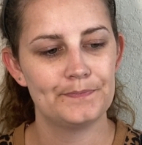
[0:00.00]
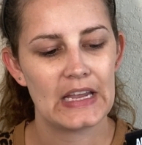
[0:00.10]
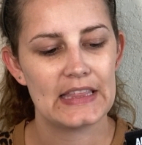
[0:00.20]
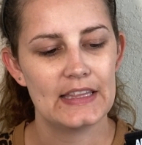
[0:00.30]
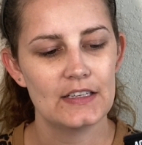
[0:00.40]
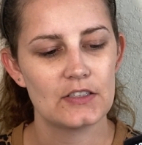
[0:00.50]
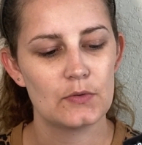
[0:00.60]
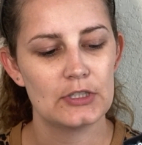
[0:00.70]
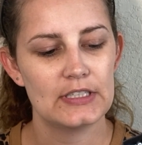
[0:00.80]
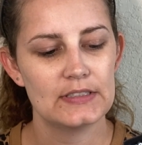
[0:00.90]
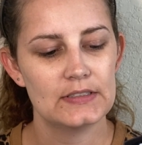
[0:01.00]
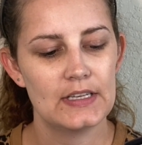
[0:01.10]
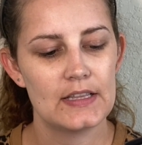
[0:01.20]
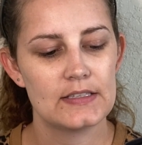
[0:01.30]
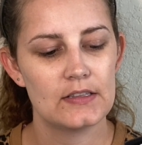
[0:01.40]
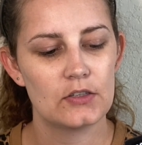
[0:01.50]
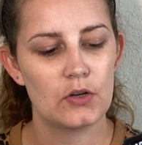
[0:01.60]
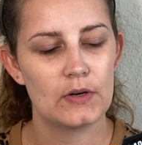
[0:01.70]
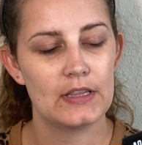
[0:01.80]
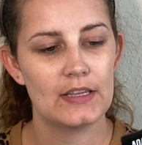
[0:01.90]
I think so. Well, it doesn't say
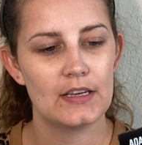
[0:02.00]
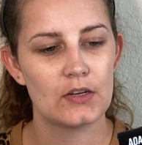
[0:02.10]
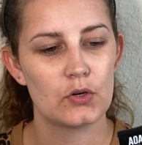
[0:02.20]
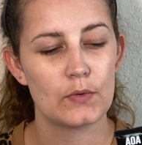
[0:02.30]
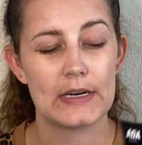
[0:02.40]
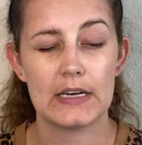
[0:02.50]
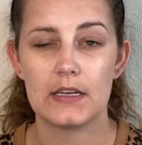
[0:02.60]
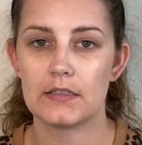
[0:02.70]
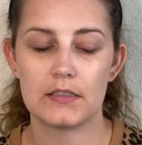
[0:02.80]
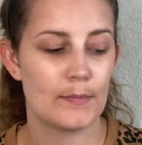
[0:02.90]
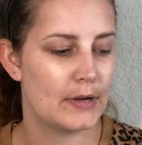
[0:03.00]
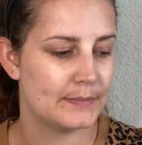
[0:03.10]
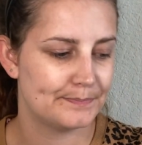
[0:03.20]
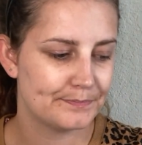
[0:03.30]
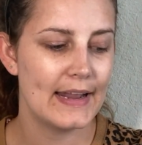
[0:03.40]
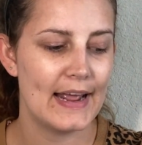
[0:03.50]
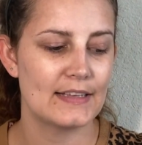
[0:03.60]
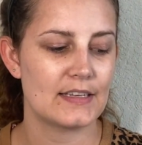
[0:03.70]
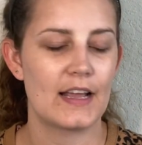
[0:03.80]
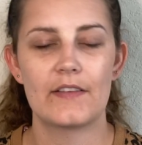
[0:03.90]
silicone in the ingredients, but it has
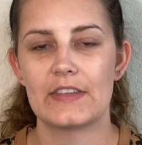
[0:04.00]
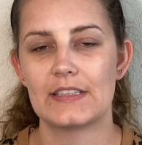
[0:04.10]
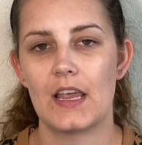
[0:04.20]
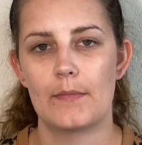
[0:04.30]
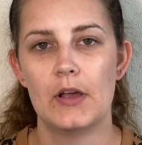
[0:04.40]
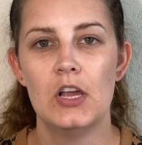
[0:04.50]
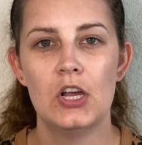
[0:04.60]
kind of the same